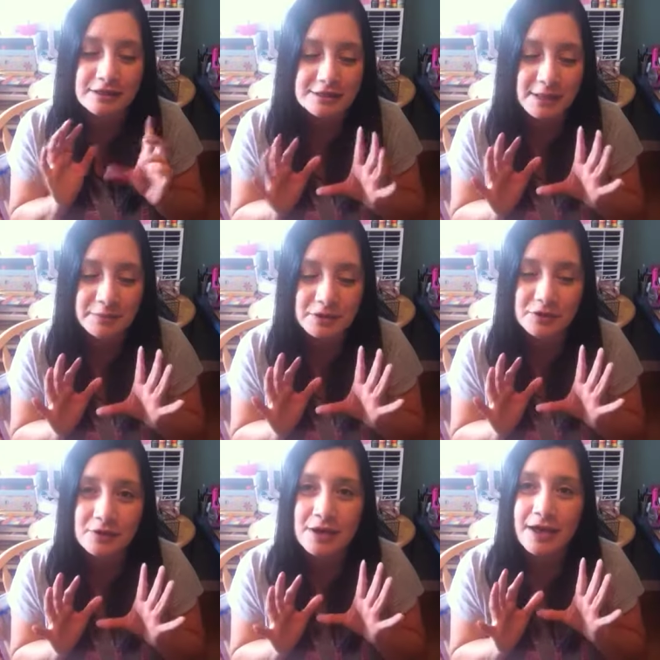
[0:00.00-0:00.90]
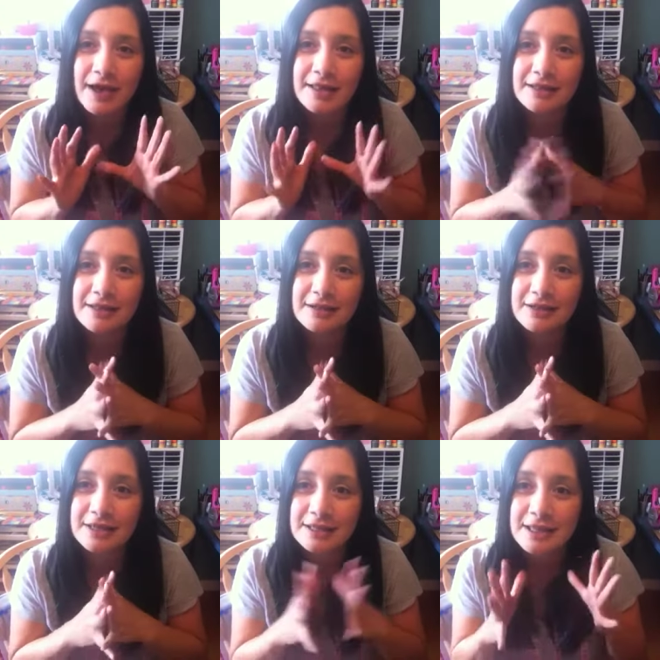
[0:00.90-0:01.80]
and accept you and then
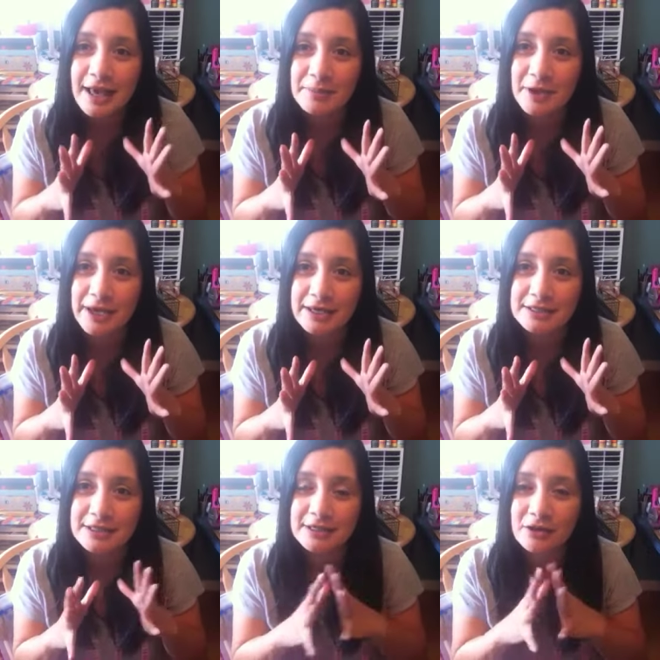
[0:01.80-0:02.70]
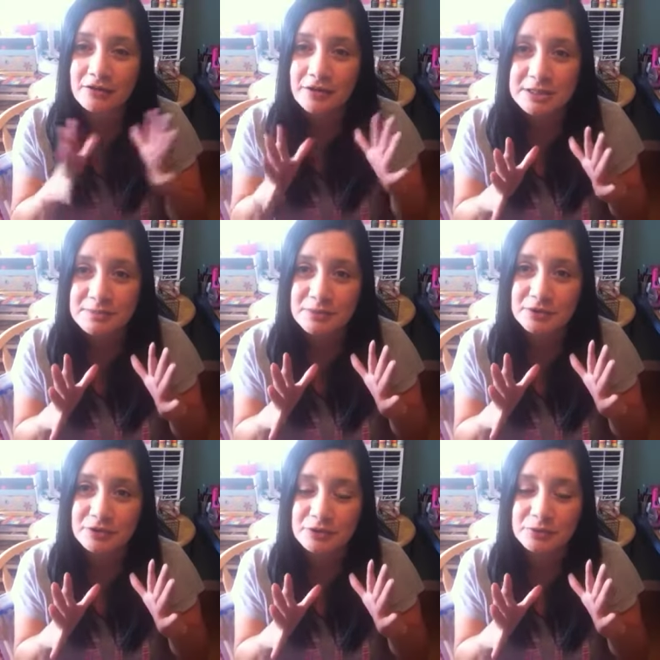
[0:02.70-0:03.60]
in that pay in our
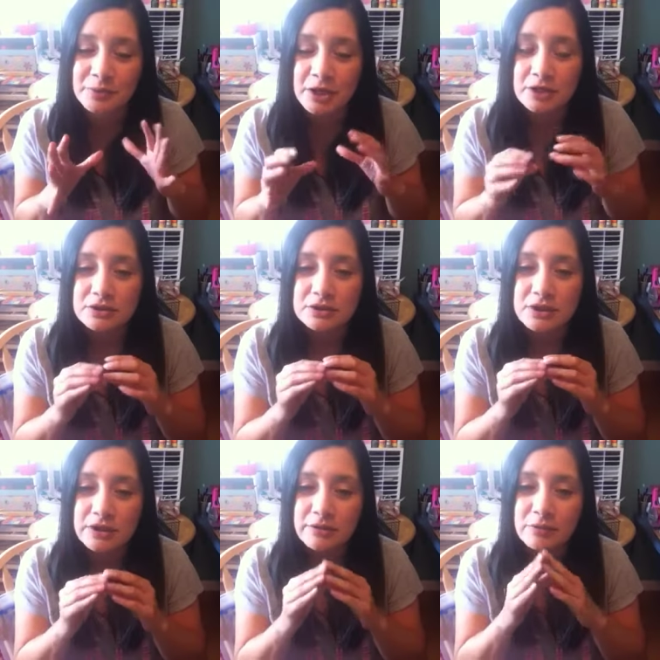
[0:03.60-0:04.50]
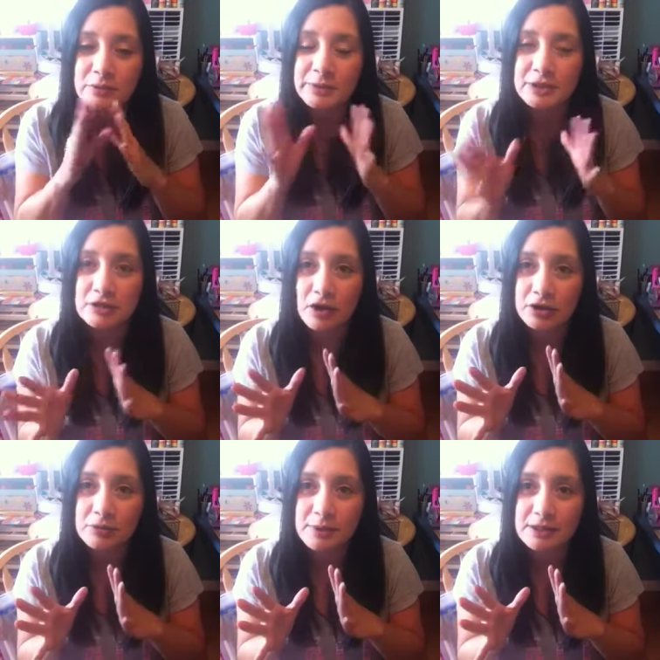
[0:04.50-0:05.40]
facebook group there will be a
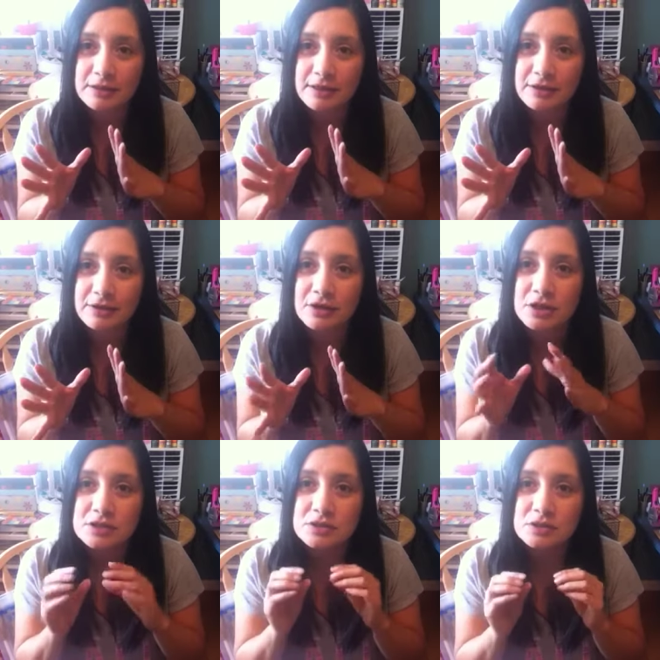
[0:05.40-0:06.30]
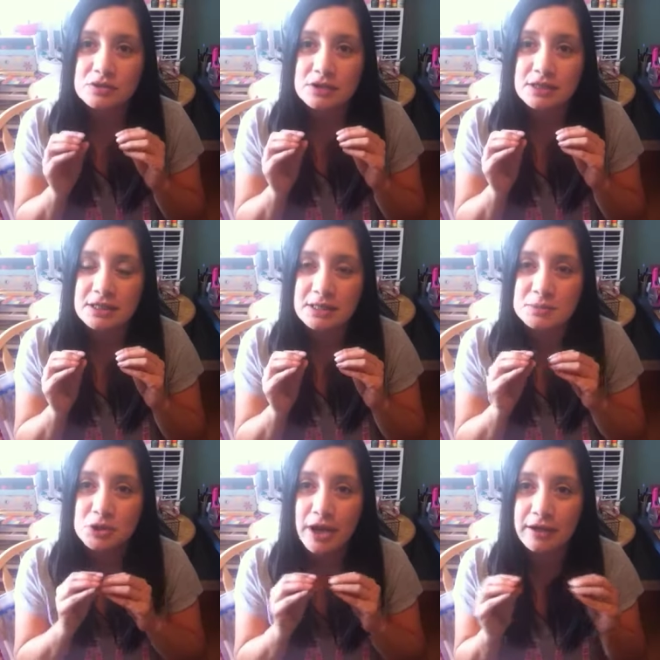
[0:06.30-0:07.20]
document there so you can
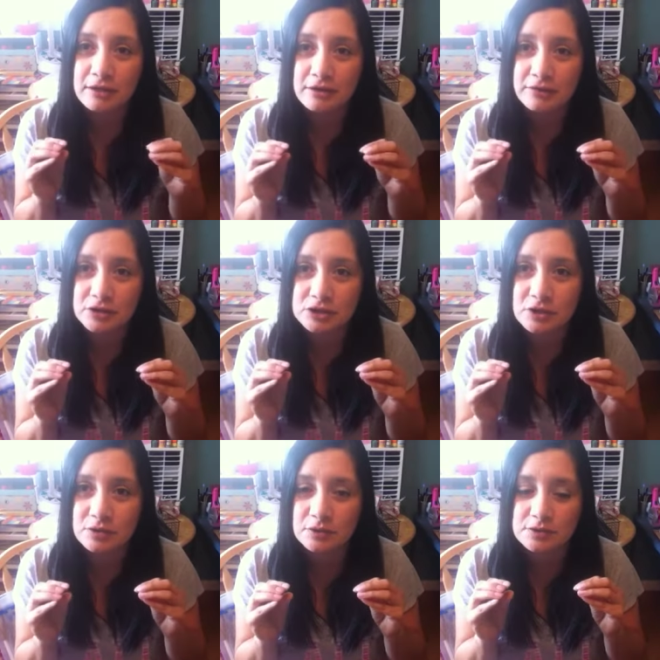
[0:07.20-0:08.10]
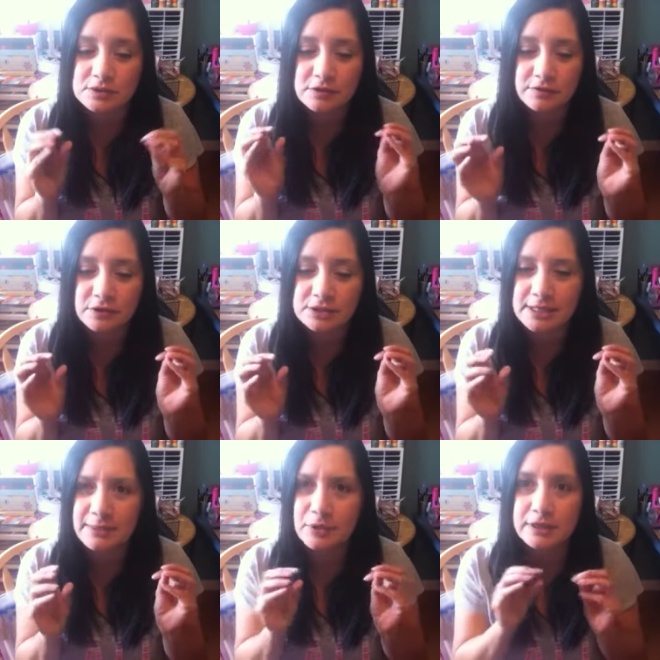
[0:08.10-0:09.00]
keep track of your total so for
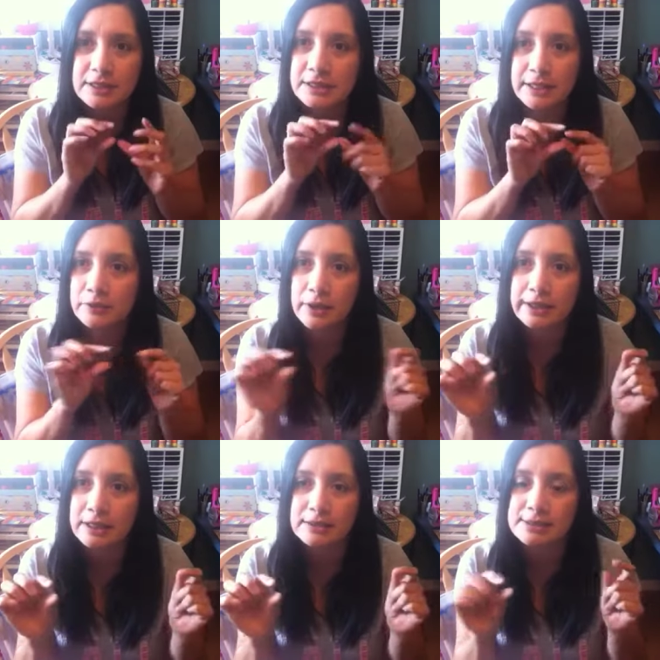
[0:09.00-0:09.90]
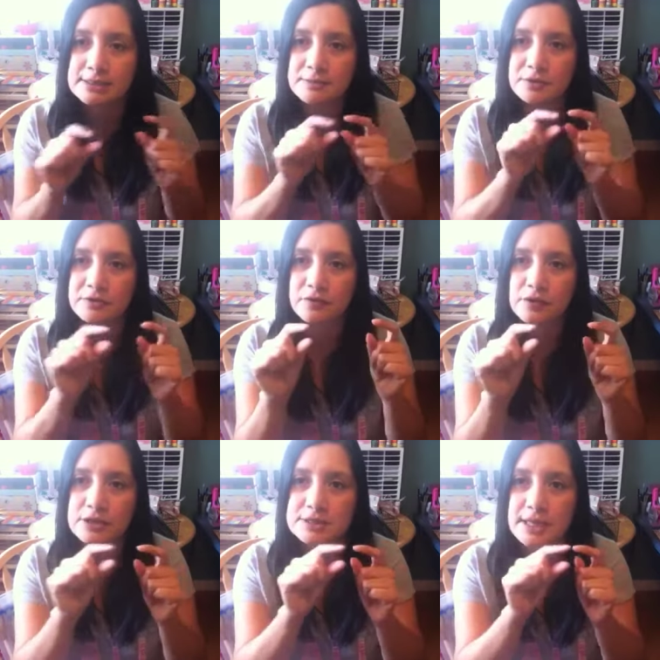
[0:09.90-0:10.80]
example i think like right now lisa put
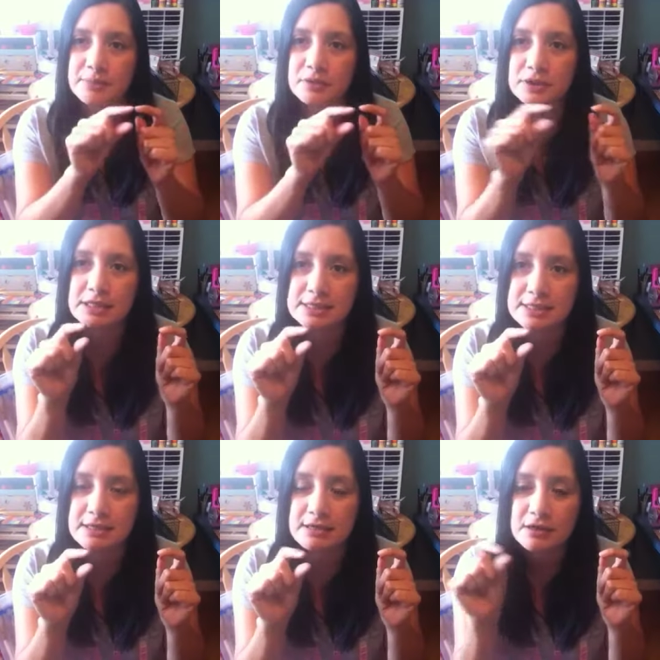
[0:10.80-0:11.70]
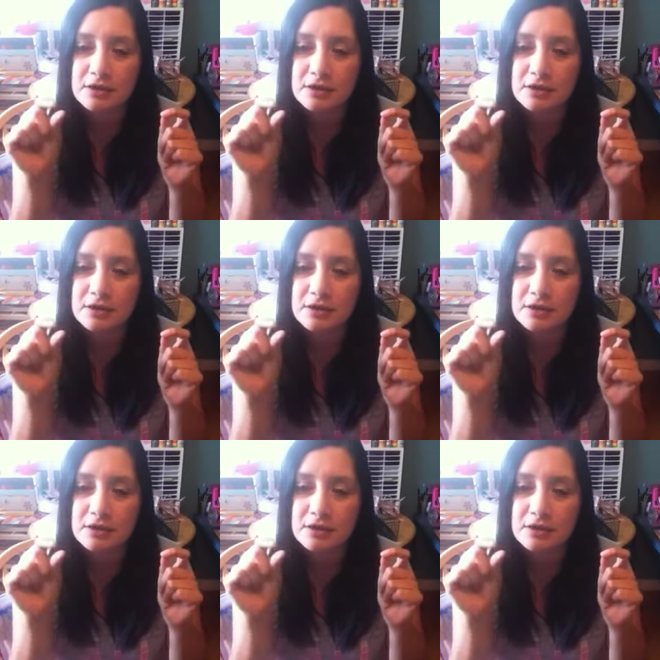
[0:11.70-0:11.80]
for an example lisa